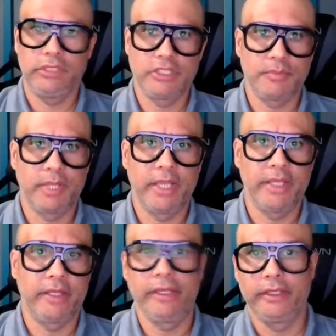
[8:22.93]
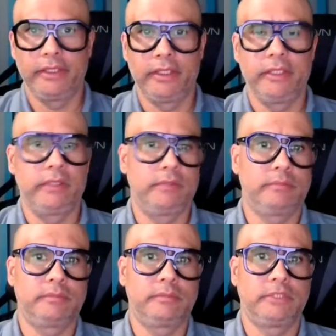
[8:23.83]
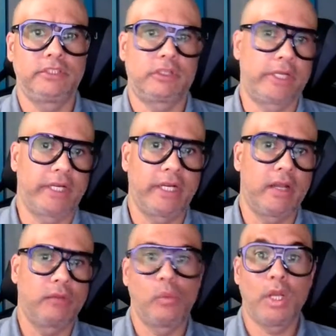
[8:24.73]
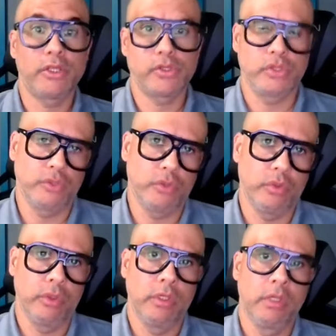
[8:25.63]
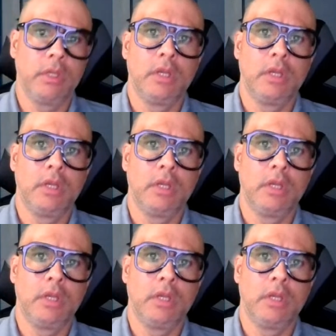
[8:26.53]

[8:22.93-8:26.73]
displayed in the screen. Now, what do?